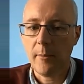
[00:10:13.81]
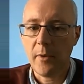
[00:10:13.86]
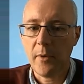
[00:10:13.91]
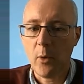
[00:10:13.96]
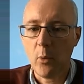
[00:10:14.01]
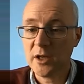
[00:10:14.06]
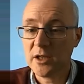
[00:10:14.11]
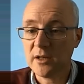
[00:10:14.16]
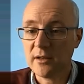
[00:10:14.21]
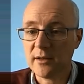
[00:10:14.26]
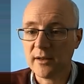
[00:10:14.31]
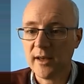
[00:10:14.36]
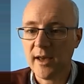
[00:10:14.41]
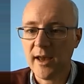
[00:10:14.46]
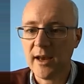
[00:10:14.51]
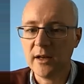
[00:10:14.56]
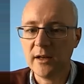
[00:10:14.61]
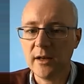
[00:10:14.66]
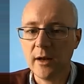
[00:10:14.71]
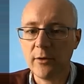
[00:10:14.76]
which is
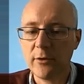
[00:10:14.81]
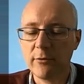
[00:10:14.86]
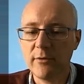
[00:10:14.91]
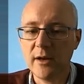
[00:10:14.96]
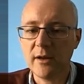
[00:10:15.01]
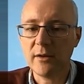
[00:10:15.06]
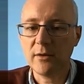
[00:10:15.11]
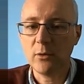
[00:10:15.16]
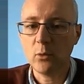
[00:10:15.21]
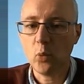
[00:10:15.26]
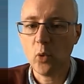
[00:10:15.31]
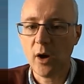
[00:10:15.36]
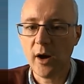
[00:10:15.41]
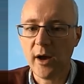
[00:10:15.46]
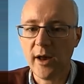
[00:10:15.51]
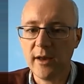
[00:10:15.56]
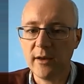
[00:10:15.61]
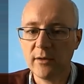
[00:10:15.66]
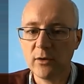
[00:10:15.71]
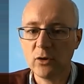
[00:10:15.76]
again another reason why
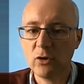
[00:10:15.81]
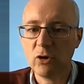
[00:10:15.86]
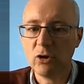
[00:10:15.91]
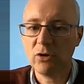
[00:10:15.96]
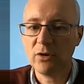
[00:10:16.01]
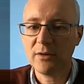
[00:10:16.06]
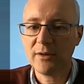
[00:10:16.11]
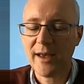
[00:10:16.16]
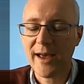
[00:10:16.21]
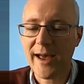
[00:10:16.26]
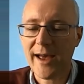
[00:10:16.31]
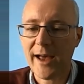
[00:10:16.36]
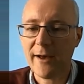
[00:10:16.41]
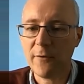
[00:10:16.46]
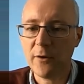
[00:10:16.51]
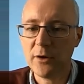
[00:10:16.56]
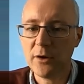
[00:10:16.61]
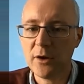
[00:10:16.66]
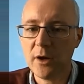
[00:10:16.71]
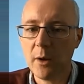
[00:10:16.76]
it's good to have
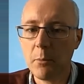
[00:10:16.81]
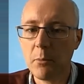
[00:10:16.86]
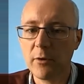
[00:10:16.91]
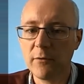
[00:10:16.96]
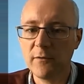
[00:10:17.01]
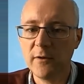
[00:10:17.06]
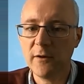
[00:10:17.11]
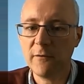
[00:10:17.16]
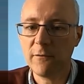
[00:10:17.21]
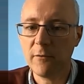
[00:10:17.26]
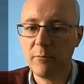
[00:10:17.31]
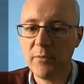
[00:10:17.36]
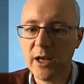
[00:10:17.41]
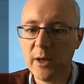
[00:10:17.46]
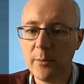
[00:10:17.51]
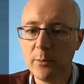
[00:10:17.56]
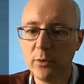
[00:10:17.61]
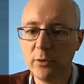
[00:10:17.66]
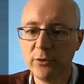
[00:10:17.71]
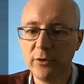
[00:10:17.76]
a number of different
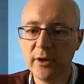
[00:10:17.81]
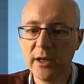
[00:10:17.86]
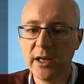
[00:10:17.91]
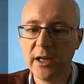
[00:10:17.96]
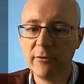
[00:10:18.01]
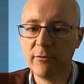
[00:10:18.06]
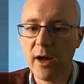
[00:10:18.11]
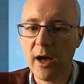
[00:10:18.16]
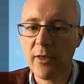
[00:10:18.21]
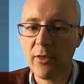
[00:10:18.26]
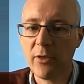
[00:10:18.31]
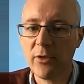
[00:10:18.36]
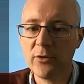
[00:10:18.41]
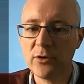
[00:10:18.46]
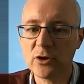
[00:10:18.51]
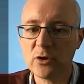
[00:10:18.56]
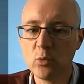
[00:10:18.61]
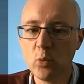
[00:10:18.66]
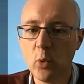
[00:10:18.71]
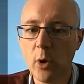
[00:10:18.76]
people doing it rather than
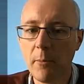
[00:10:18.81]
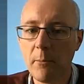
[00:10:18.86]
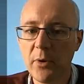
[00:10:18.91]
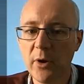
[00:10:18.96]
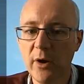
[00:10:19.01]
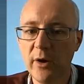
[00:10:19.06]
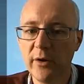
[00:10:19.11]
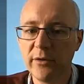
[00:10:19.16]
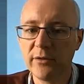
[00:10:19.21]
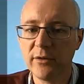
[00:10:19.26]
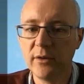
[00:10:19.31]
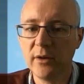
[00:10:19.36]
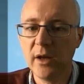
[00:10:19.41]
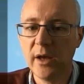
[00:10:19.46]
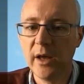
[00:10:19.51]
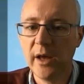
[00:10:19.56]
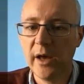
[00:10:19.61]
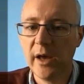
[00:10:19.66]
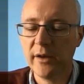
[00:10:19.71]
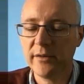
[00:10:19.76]
just one person
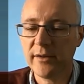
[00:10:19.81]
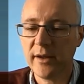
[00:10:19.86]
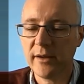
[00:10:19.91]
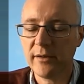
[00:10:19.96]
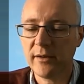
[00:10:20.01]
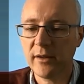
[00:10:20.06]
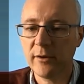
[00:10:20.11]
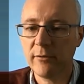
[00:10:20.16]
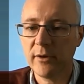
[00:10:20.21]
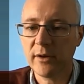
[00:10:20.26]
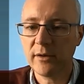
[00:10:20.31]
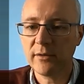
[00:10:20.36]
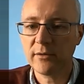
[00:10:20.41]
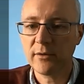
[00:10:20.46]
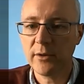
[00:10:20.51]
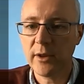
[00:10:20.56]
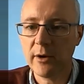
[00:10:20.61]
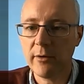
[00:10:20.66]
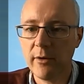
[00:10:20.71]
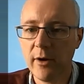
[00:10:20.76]
assessing the risks
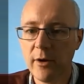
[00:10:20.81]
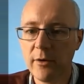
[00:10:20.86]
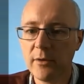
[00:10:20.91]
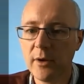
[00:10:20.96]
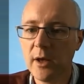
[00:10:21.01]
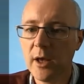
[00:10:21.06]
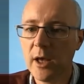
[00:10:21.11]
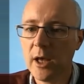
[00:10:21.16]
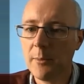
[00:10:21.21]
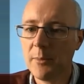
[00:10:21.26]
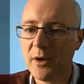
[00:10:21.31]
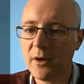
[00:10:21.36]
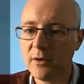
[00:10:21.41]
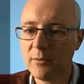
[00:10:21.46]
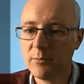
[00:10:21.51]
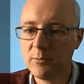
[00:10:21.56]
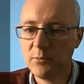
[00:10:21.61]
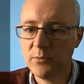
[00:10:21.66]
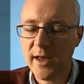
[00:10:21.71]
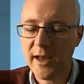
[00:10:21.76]
on their own, because
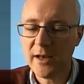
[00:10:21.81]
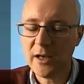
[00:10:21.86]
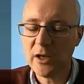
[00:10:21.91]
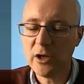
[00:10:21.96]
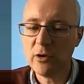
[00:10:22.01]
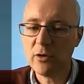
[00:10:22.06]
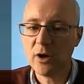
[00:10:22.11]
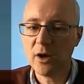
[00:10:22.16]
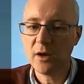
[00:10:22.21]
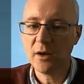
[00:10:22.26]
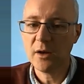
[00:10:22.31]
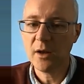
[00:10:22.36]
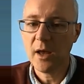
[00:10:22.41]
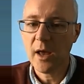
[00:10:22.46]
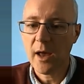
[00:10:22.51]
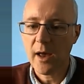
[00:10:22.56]
then you can